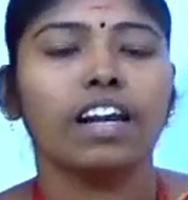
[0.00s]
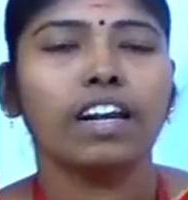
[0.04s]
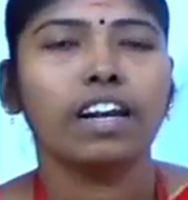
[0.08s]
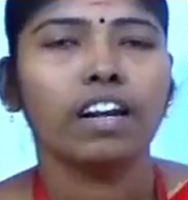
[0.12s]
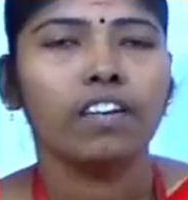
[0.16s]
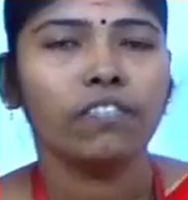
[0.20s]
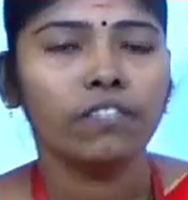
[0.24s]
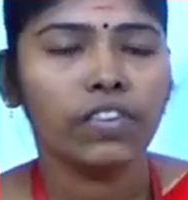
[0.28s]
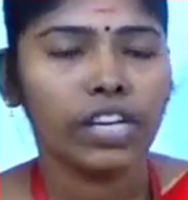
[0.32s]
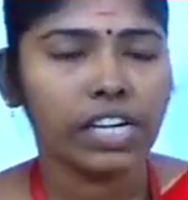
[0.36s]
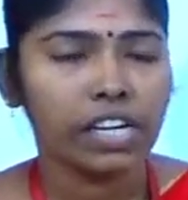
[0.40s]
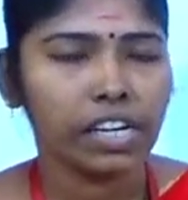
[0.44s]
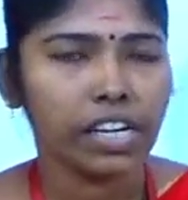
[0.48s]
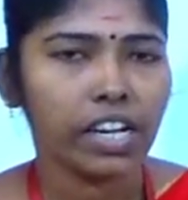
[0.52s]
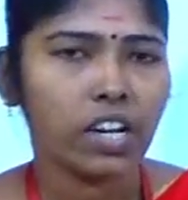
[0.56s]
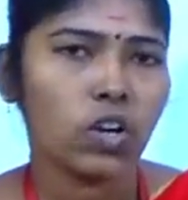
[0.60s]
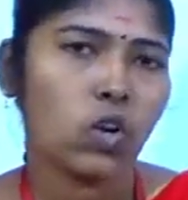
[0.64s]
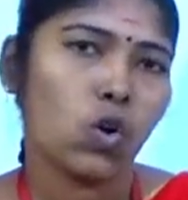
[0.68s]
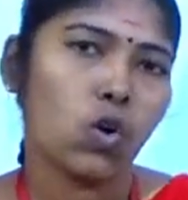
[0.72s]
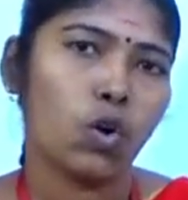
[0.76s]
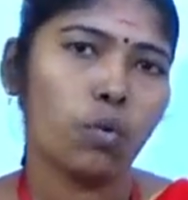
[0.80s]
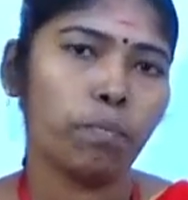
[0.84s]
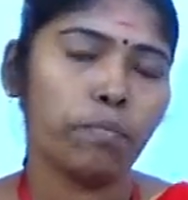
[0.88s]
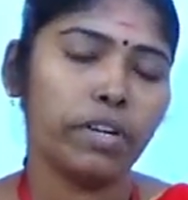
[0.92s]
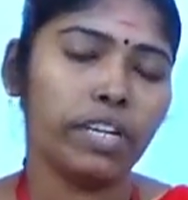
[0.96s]
very
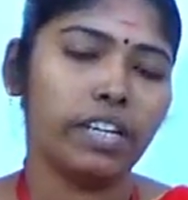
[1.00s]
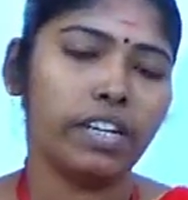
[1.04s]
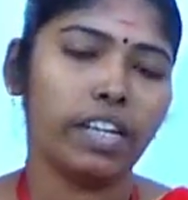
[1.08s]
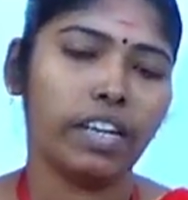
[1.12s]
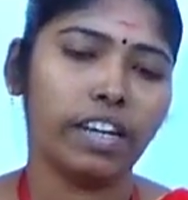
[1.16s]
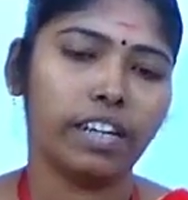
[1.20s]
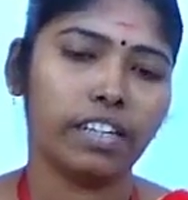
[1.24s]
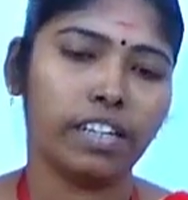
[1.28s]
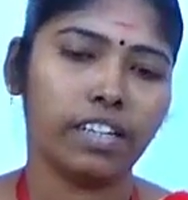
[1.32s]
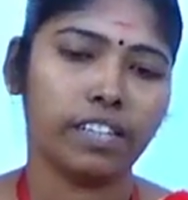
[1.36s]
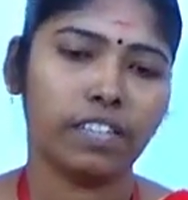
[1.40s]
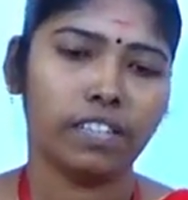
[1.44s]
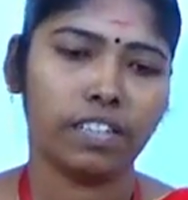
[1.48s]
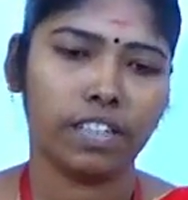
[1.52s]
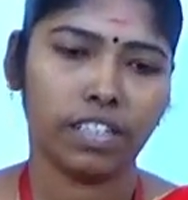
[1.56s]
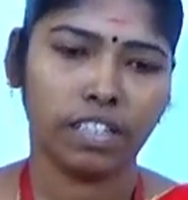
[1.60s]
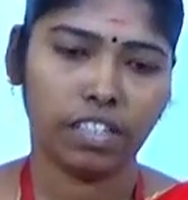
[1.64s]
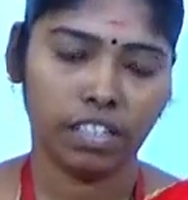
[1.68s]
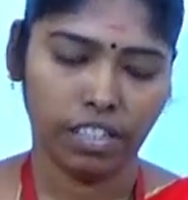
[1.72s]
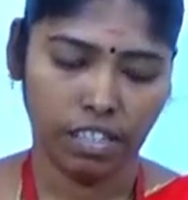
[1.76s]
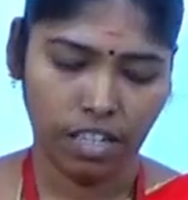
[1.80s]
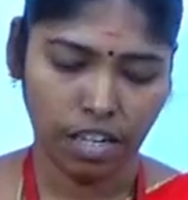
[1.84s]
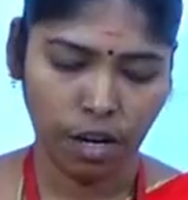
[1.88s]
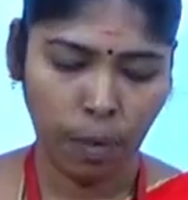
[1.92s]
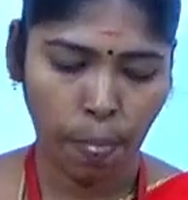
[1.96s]
common data
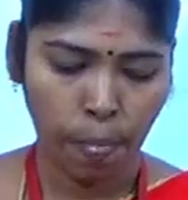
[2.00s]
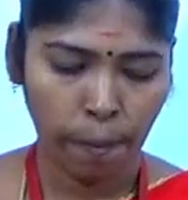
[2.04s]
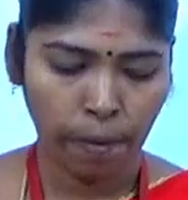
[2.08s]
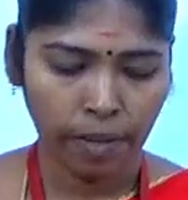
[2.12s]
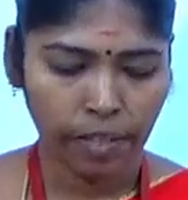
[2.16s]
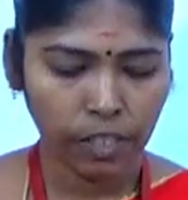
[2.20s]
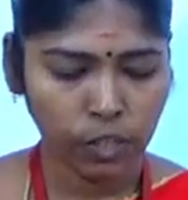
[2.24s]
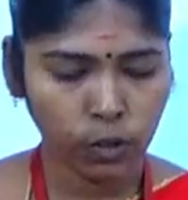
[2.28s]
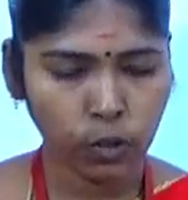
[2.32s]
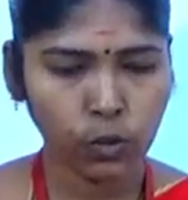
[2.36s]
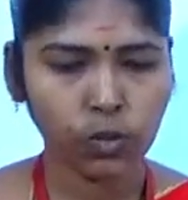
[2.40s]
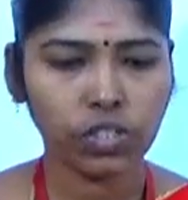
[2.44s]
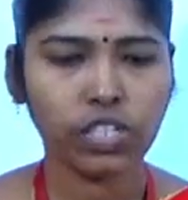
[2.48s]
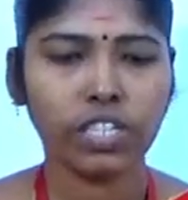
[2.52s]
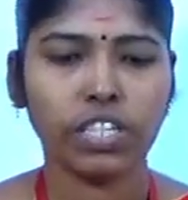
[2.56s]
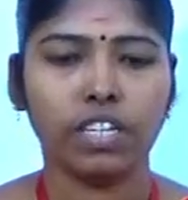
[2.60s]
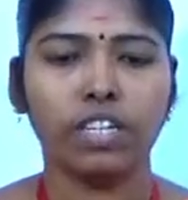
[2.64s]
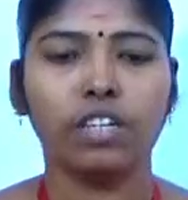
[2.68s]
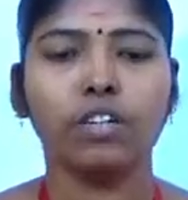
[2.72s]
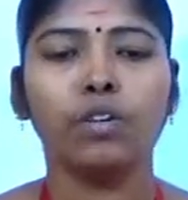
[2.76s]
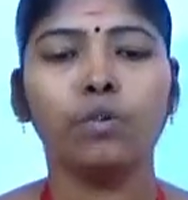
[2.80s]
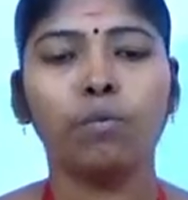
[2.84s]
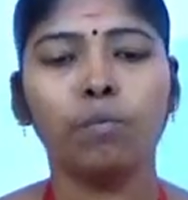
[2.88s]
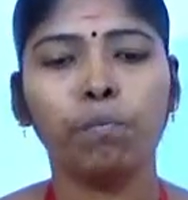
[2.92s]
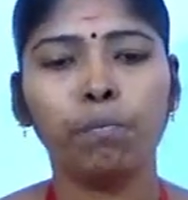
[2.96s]
structure used
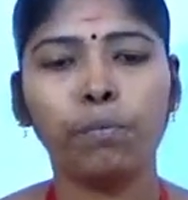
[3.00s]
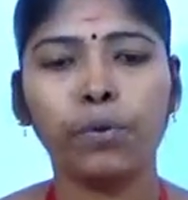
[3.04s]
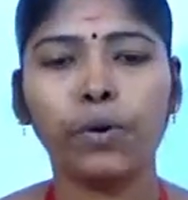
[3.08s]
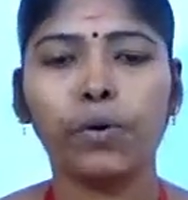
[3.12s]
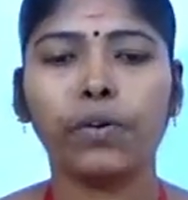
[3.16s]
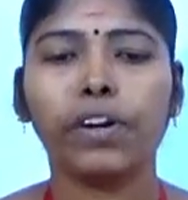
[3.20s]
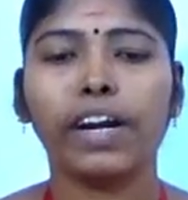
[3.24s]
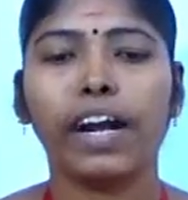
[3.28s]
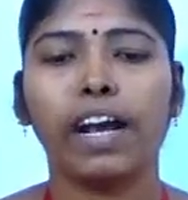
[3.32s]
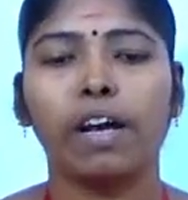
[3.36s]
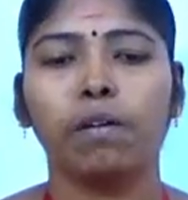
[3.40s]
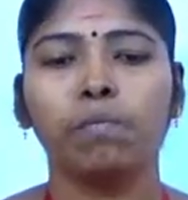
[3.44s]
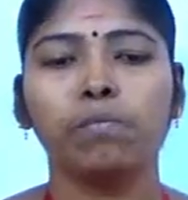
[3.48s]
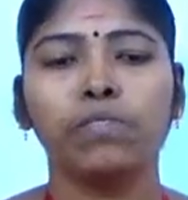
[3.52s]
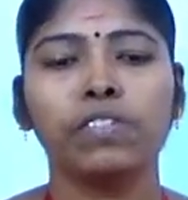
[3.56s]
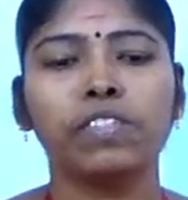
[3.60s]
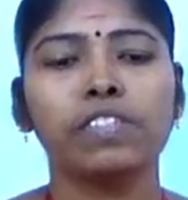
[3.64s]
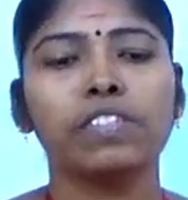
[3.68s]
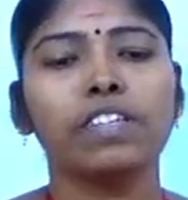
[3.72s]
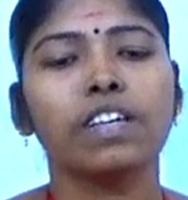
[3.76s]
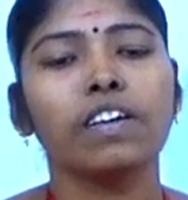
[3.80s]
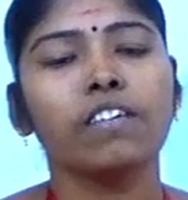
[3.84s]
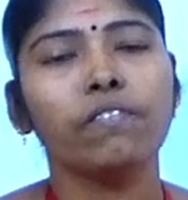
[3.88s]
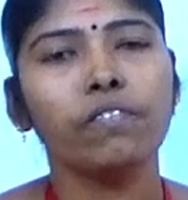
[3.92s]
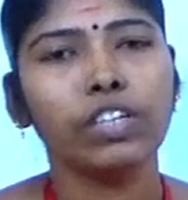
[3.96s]
in programs
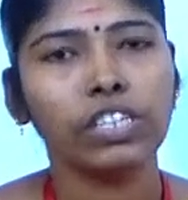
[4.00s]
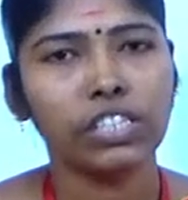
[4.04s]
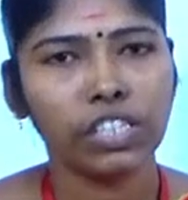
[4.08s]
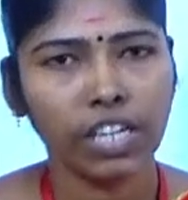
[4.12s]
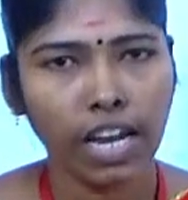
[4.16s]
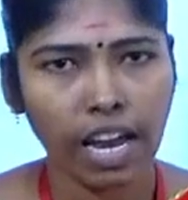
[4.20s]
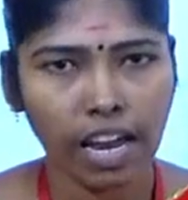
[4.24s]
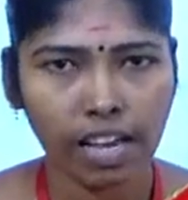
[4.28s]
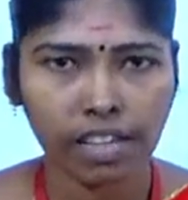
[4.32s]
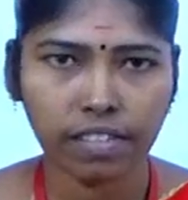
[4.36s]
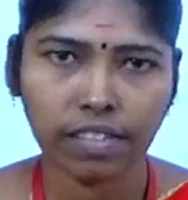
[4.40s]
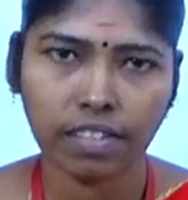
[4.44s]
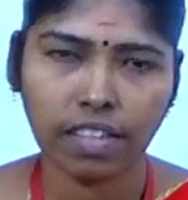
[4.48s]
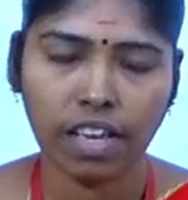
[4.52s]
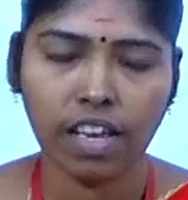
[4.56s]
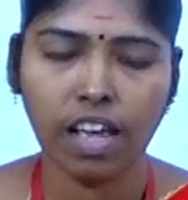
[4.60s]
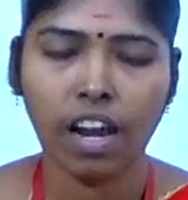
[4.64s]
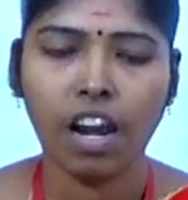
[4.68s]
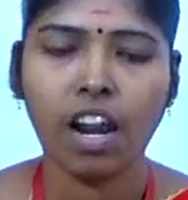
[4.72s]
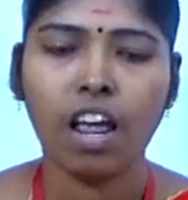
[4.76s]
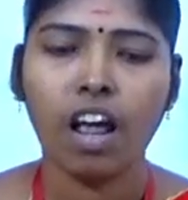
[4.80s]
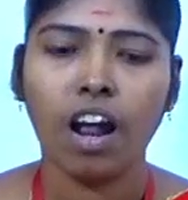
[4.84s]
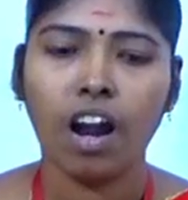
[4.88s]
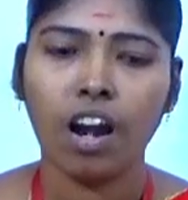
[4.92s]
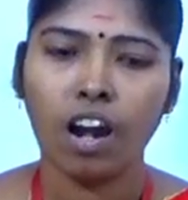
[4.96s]
which has a